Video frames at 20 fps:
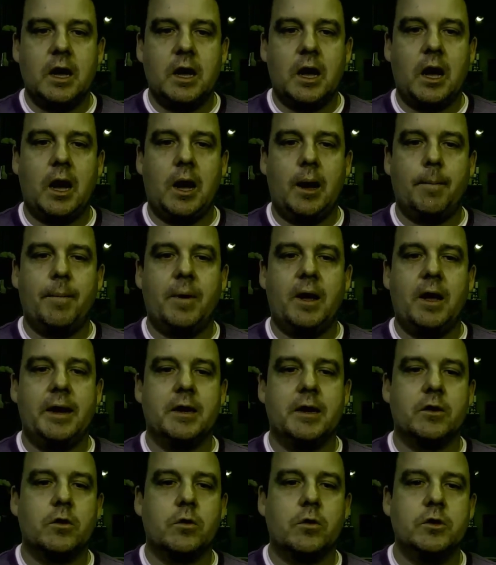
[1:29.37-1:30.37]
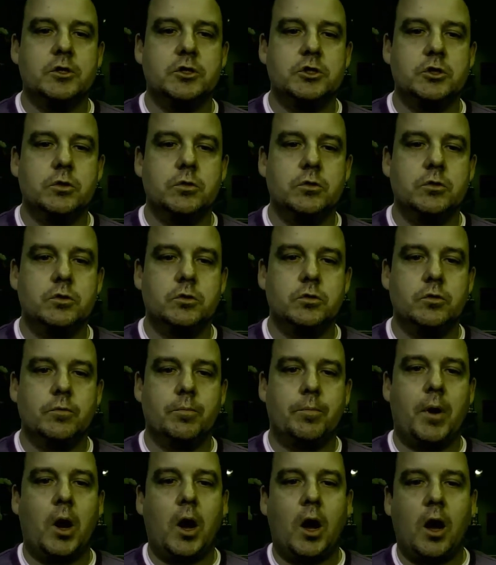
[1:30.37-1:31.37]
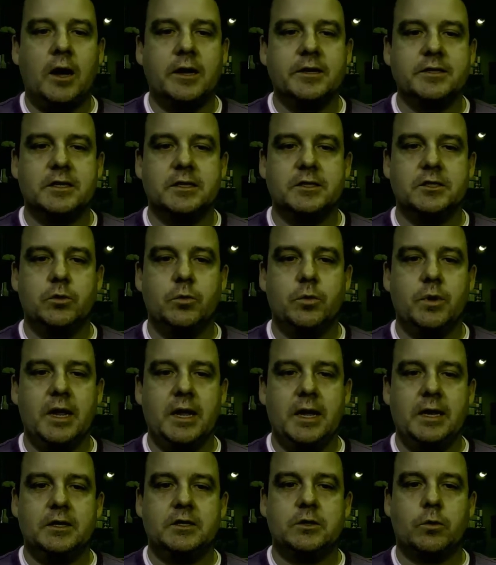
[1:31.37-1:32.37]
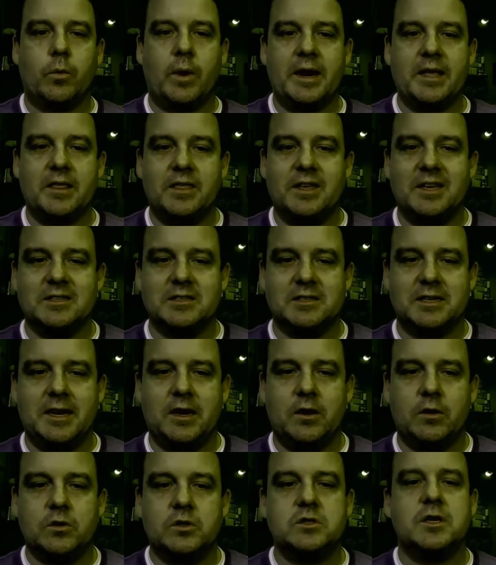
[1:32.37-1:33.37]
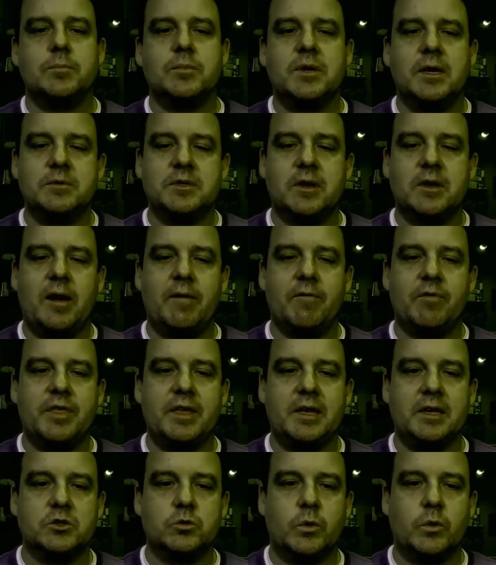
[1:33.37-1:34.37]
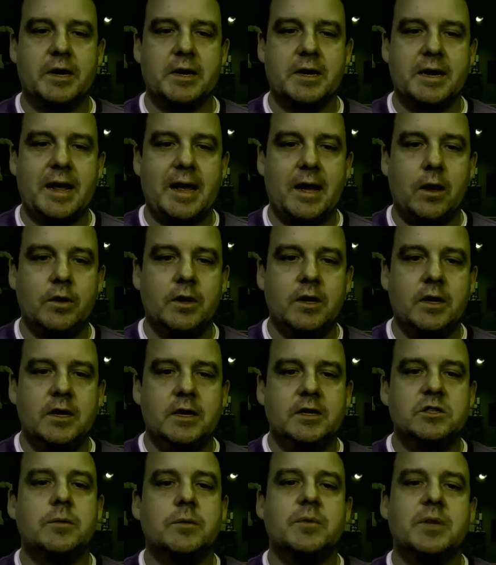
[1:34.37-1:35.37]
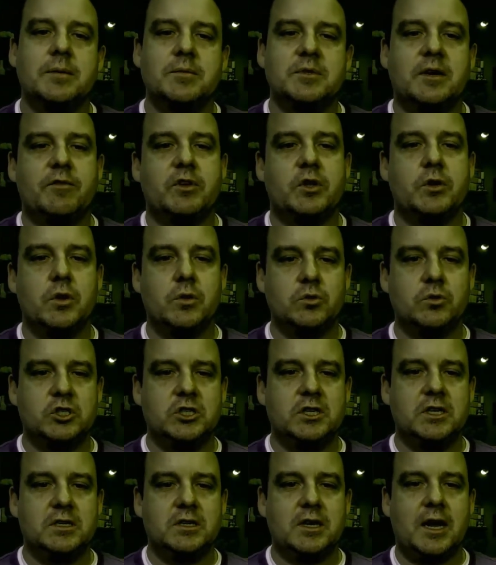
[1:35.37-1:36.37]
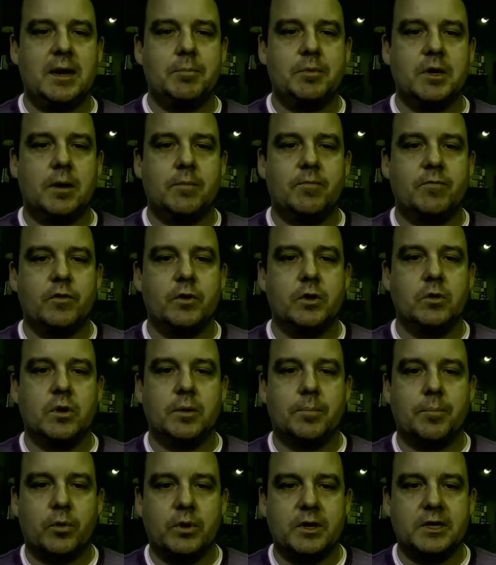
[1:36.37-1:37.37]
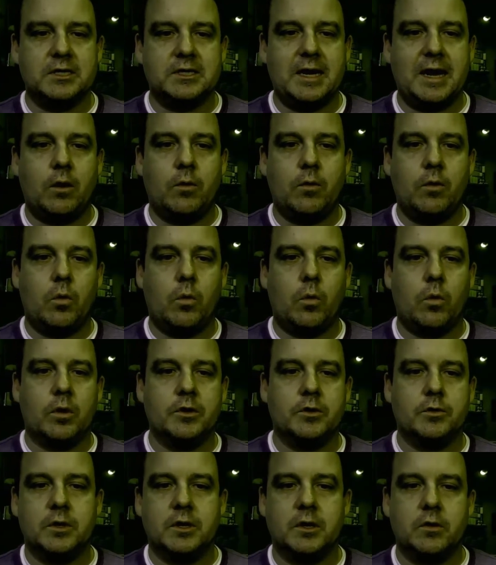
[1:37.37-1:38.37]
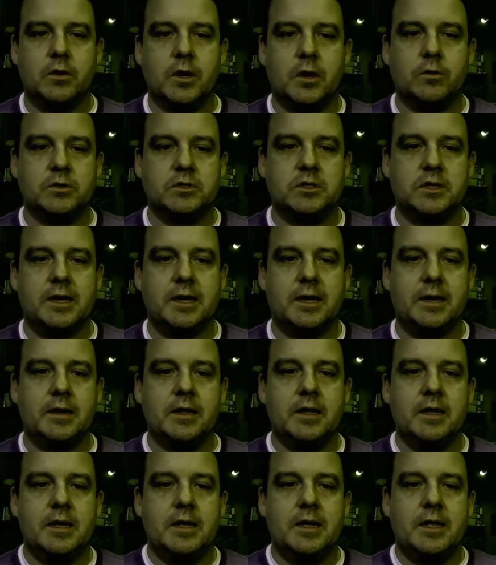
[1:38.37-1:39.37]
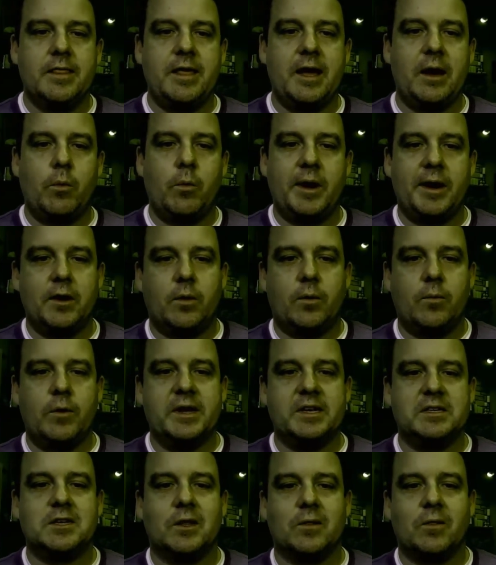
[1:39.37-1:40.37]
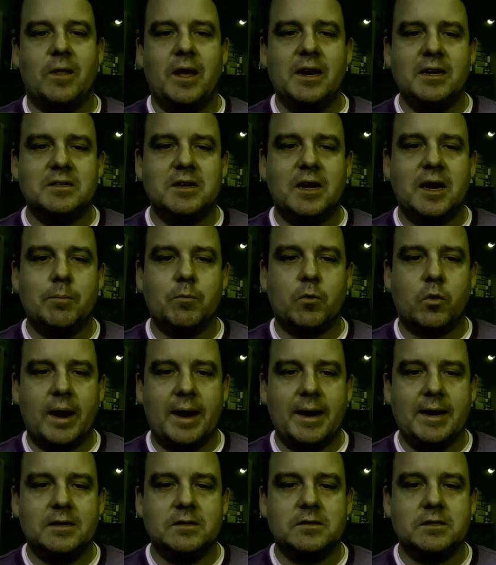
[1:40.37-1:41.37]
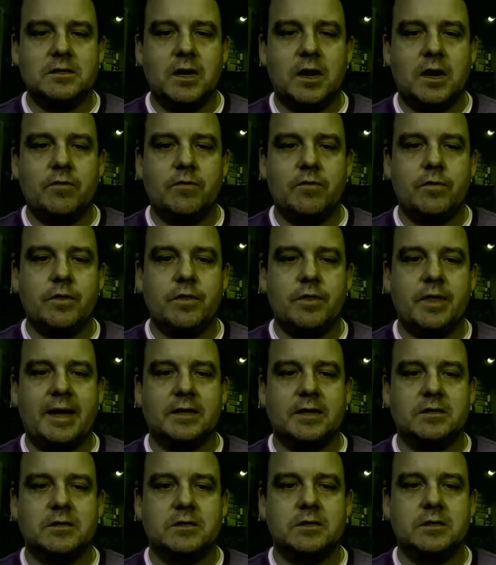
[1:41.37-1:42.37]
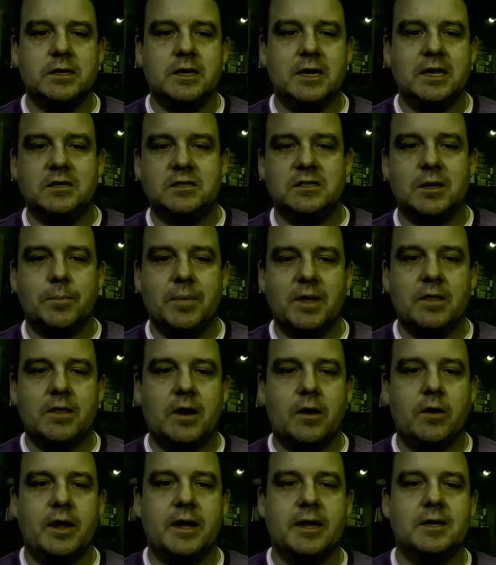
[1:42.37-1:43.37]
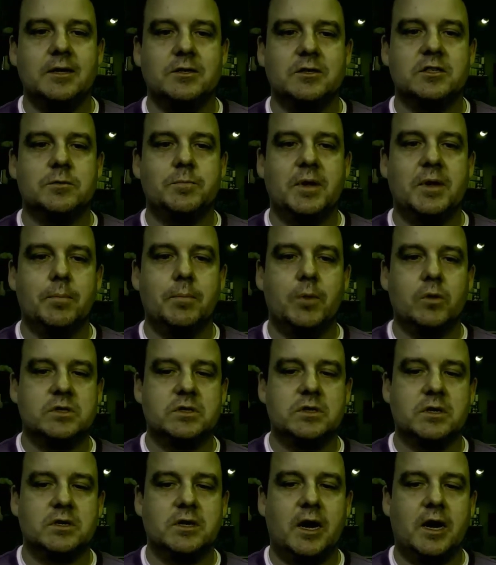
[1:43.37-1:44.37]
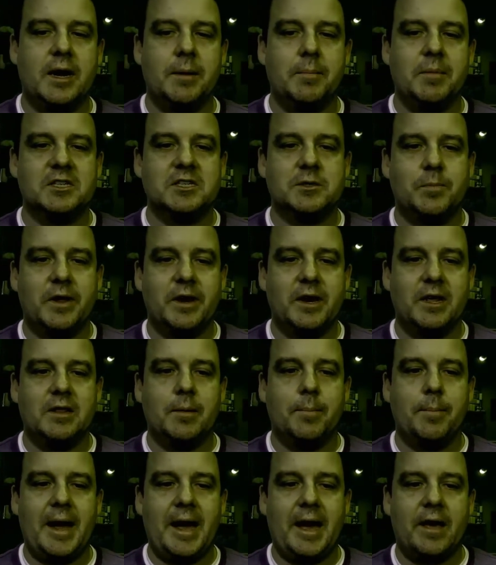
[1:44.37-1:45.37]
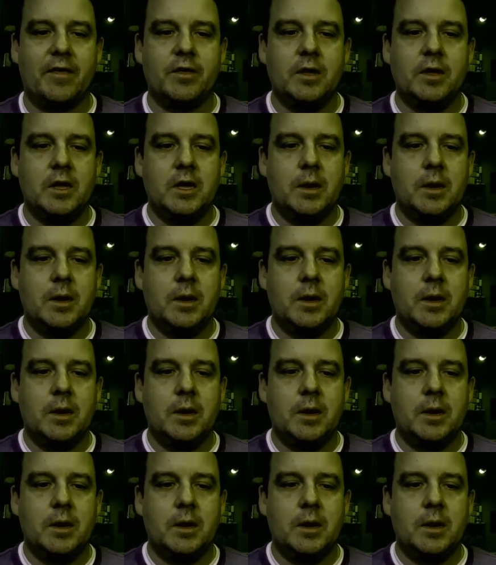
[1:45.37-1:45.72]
I encourage you to pause as you need to write things down. Sometimes I'll have things written down. Sometimes I'll have a note sheet typed up for you to print out or do in your notes, and that way I don't waste a lot of time writing stuff that needs to be there, and I can just spend most of the time explaining the math.